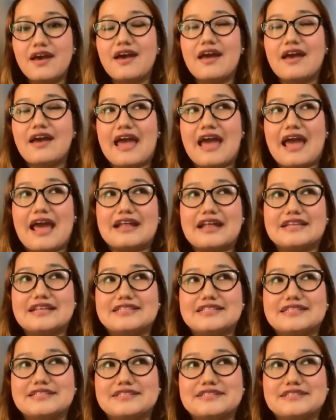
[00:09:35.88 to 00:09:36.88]
And
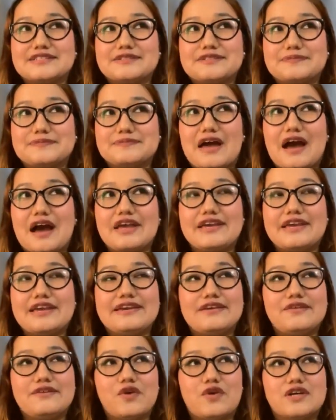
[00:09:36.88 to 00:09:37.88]
uh, I
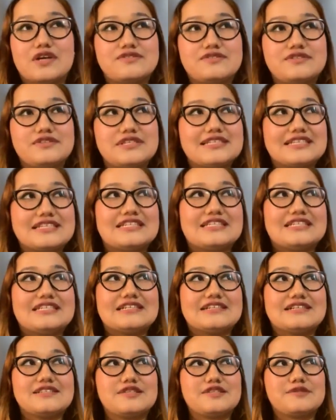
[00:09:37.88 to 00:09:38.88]
was recently
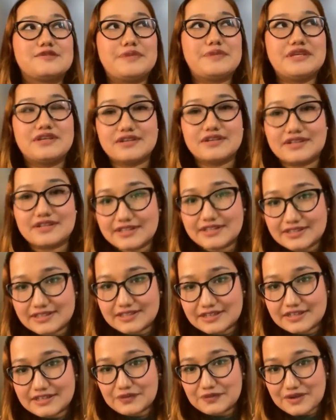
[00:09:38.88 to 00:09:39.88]
a speaker in
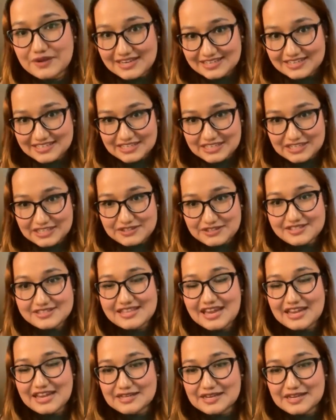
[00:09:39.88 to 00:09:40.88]
the United Nations
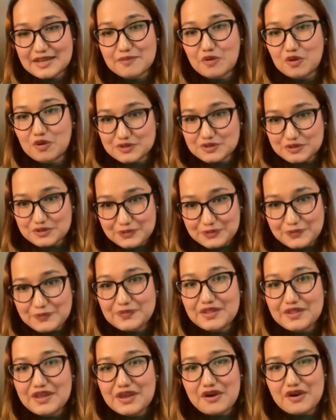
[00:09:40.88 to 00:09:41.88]
HLM also
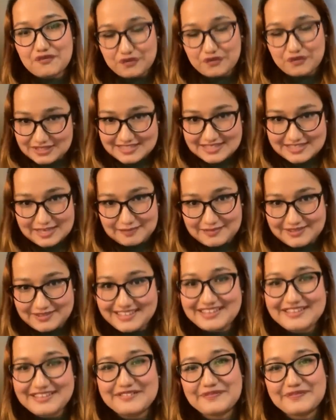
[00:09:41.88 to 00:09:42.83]
for the same thing.